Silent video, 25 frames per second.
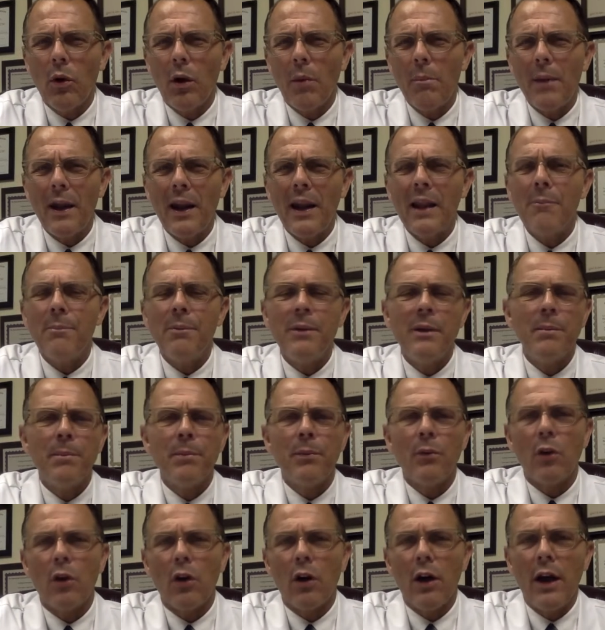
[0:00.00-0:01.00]
many
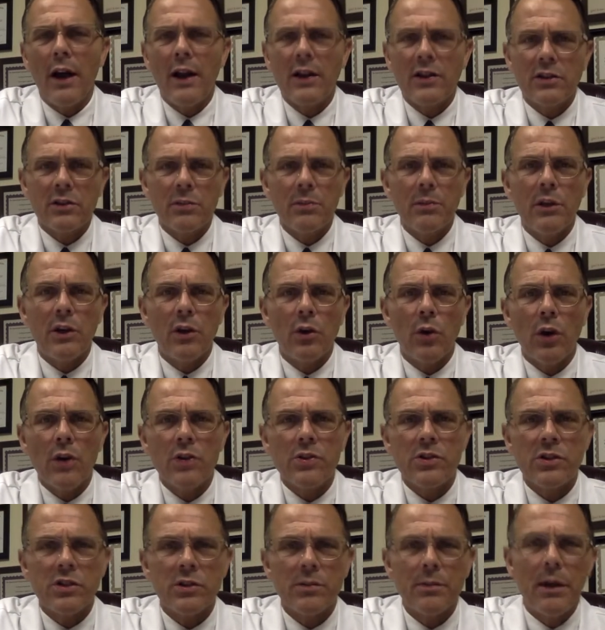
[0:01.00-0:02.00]
people are asking me
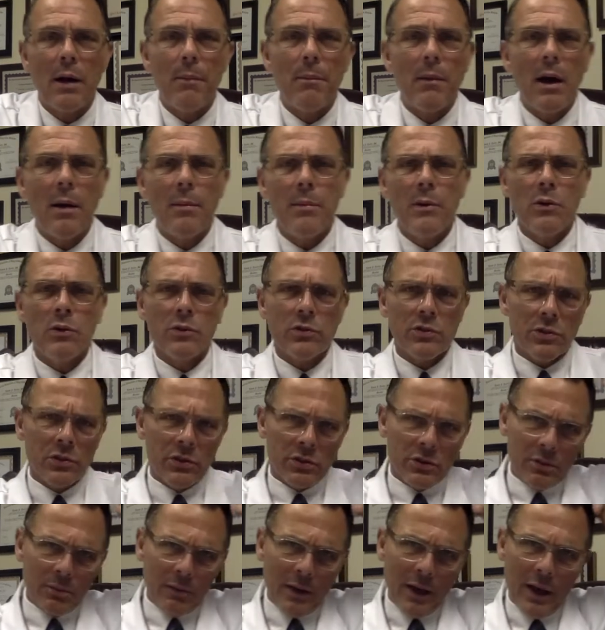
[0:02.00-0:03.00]
questions about my immune
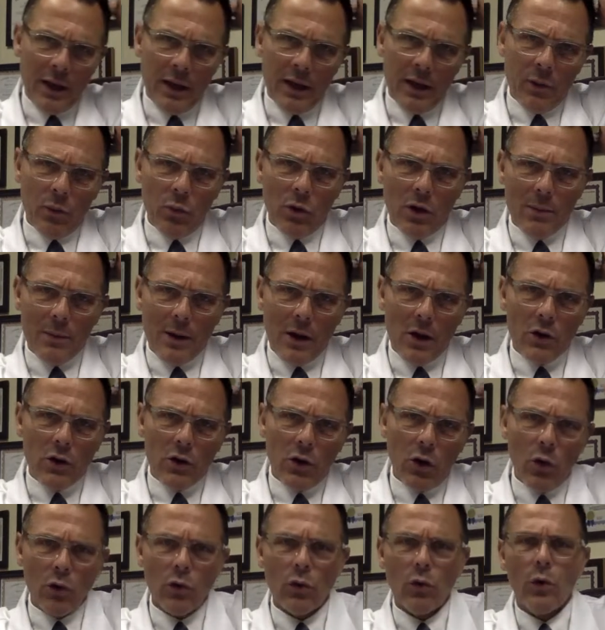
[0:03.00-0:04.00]
system. Hey, what about
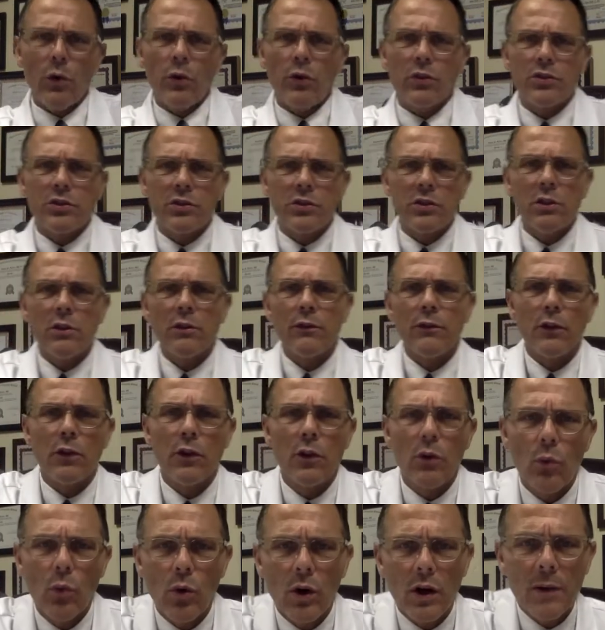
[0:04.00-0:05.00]
colloidal
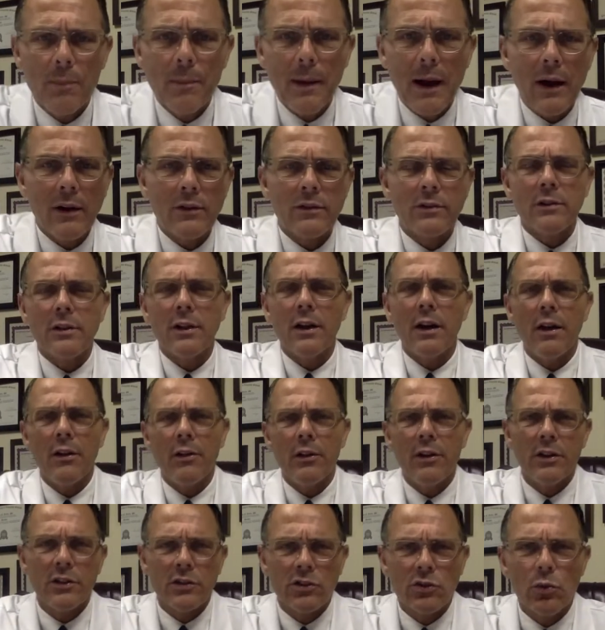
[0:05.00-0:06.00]
silver? What about
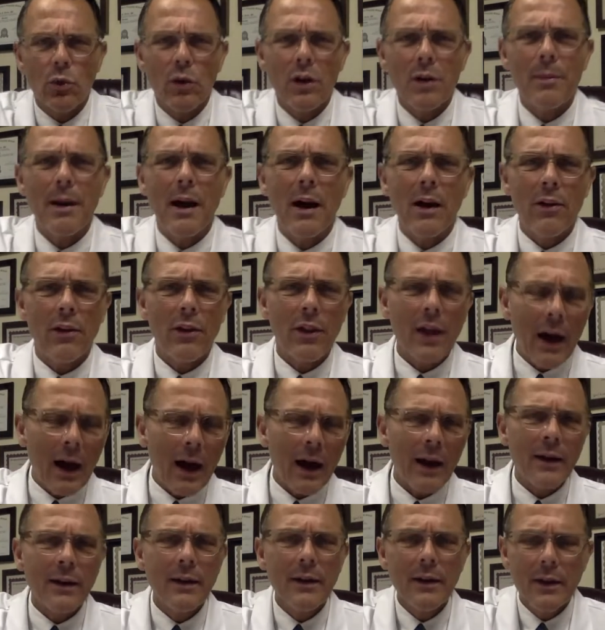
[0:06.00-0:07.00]
this? What about
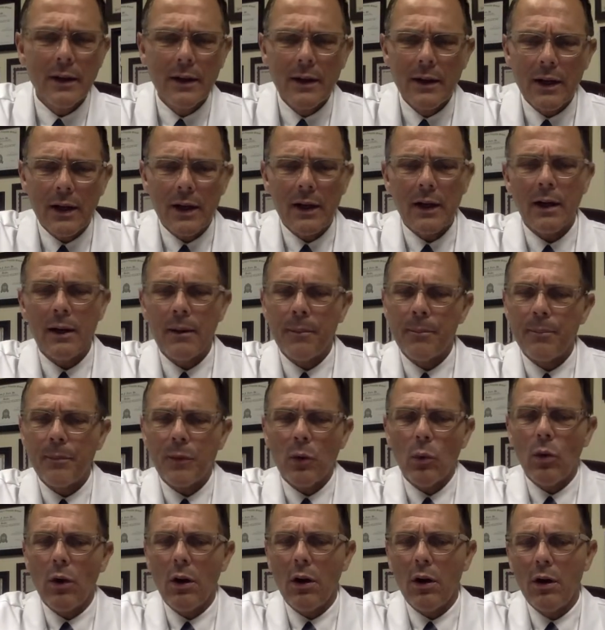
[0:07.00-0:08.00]
that?
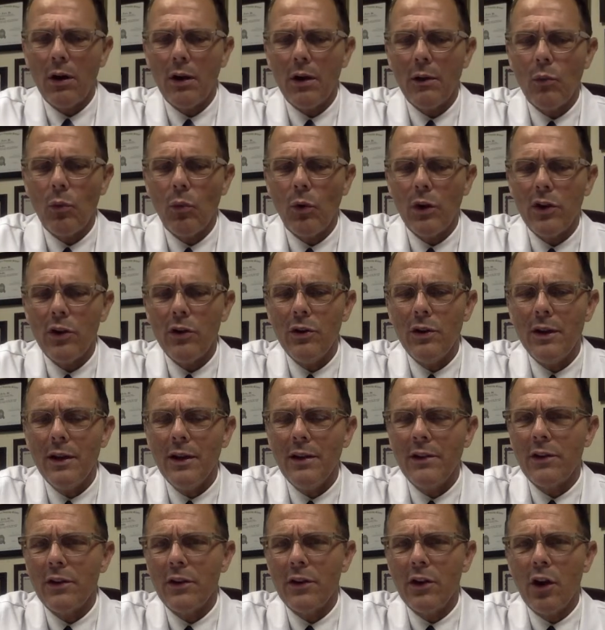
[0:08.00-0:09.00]
Well, what you
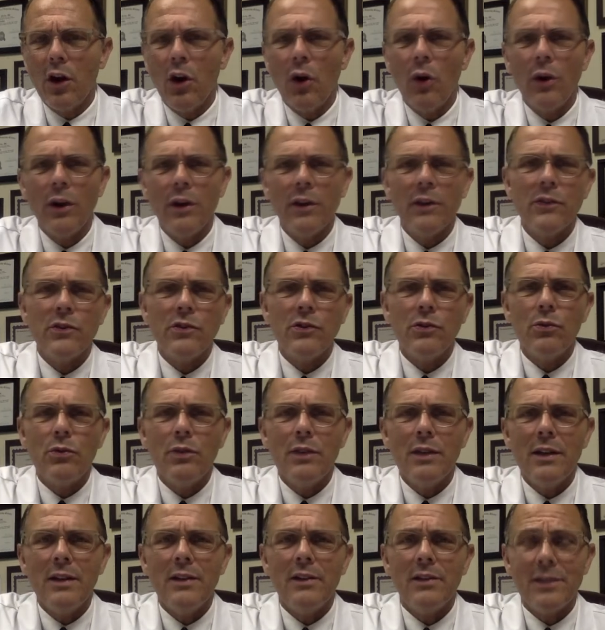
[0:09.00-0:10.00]
need to know is you
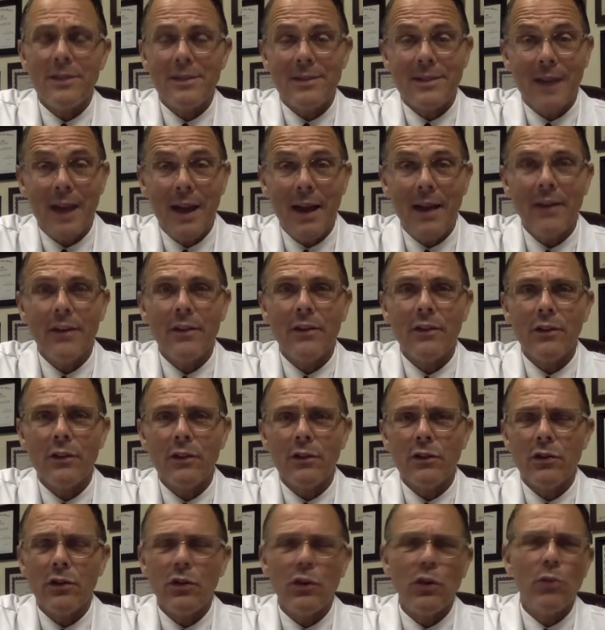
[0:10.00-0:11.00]
need to
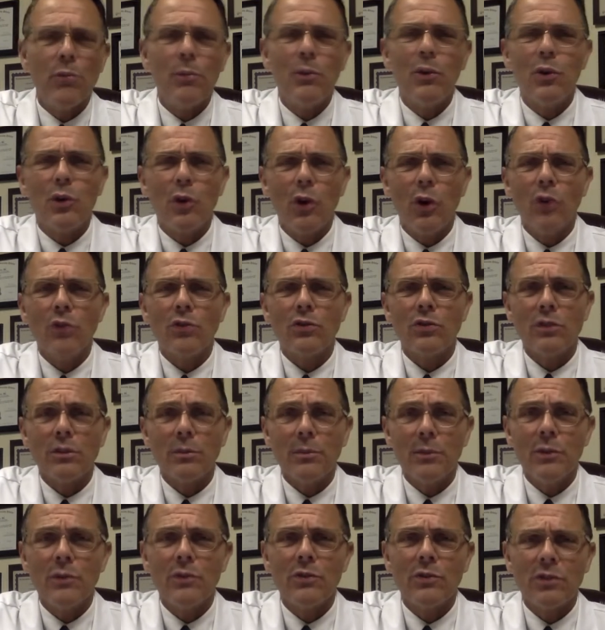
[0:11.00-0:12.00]
tend to your mucosal
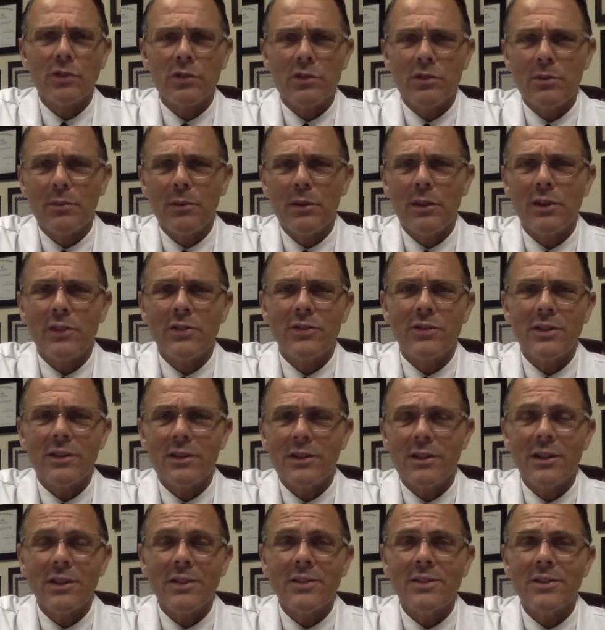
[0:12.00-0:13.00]
immune system because
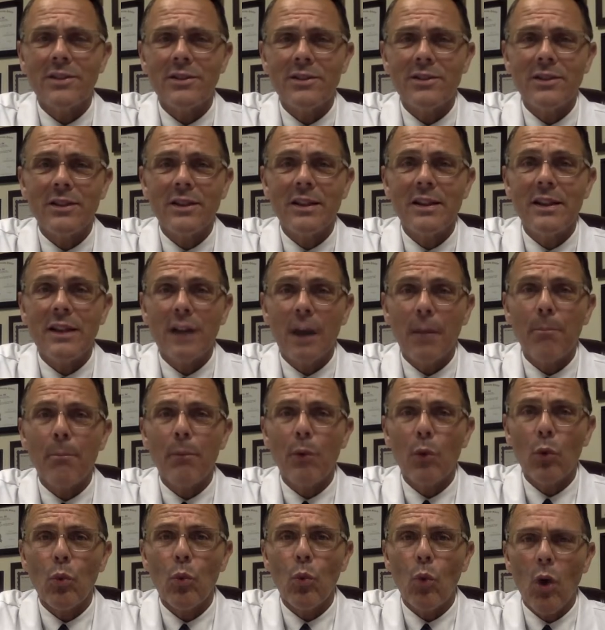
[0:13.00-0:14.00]
this is the
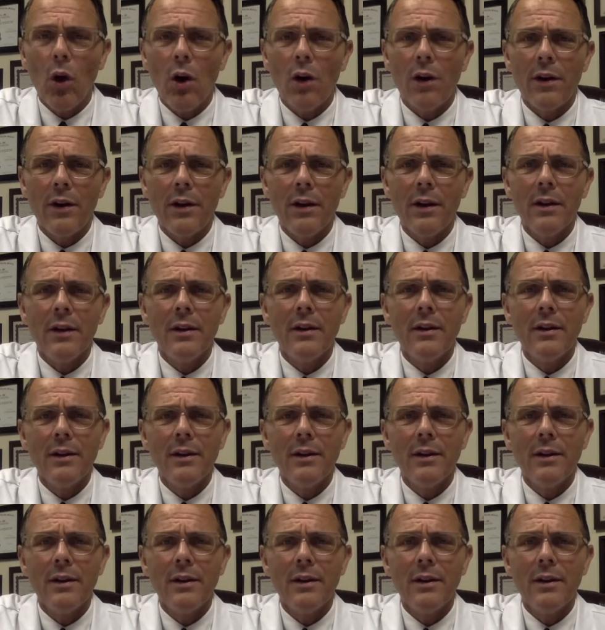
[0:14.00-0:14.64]
number one